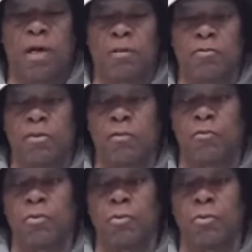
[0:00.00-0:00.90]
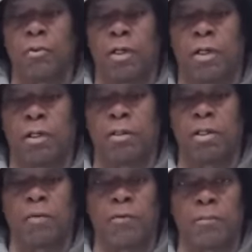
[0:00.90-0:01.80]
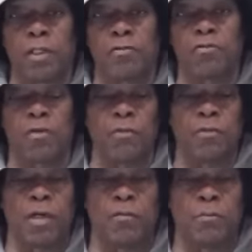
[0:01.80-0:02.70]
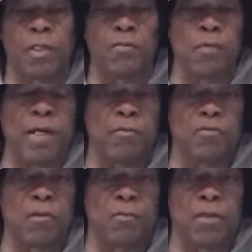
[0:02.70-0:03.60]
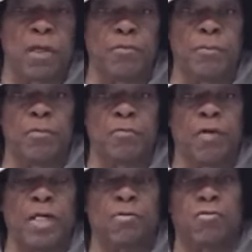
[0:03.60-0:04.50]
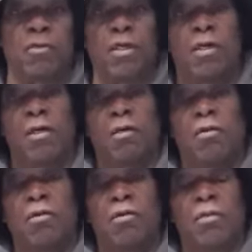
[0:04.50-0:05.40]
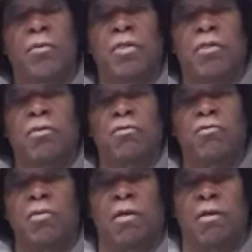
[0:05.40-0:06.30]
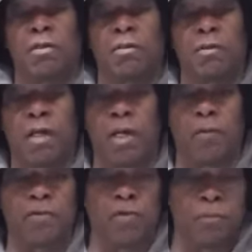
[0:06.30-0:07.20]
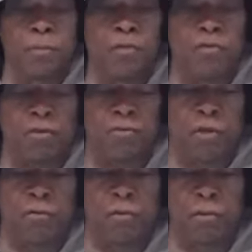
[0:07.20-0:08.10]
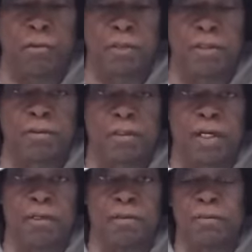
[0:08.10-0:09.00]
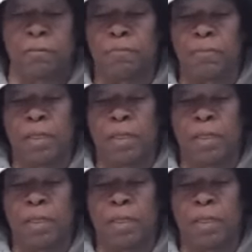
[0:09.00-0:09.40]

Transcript: relative to government, self-government, right of self-government, rights, liberties, hereditaments, etc., and the like.